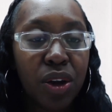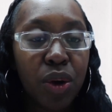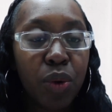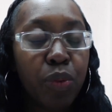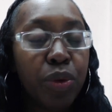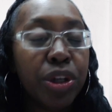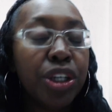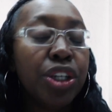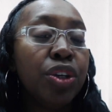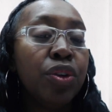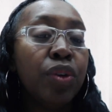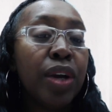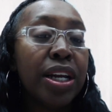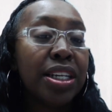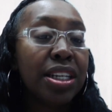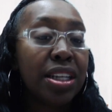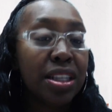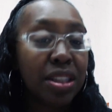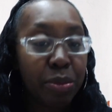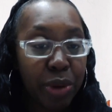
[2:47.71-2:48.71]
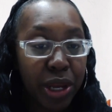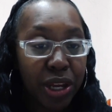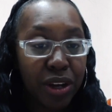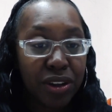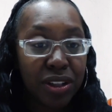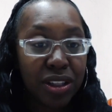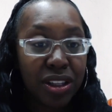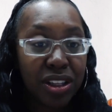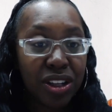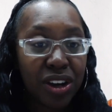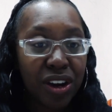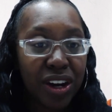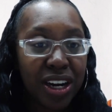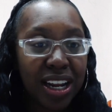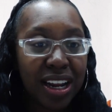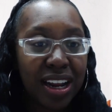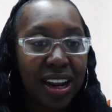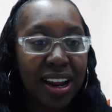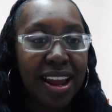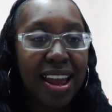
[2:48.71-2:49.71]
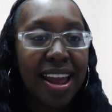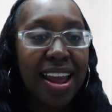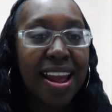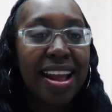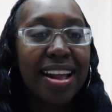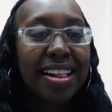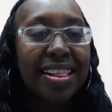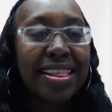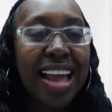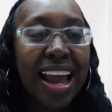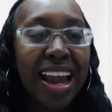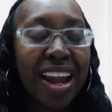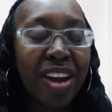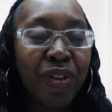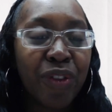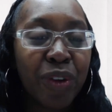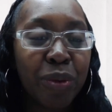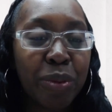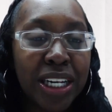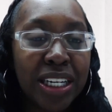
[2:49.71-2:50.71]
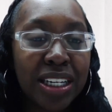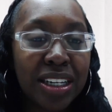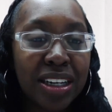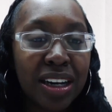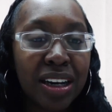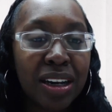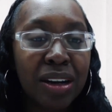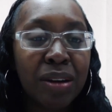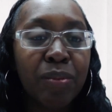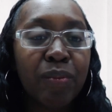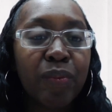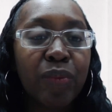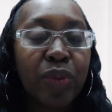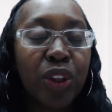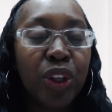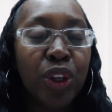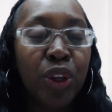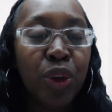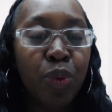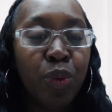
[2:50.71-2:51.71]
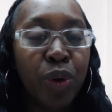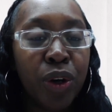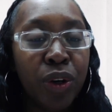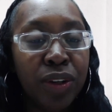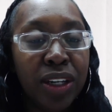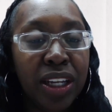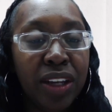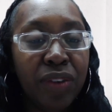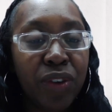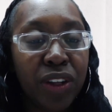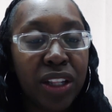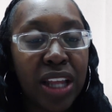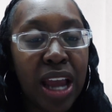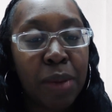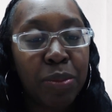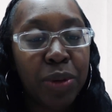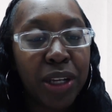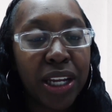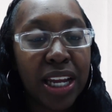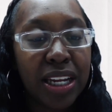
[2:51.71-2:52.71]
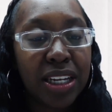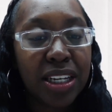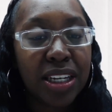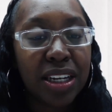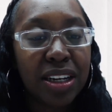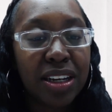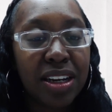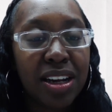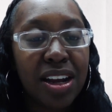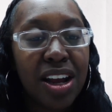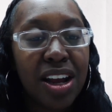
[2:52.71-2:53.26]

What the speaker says: When do you anticipate on starting? That information you will need for the application.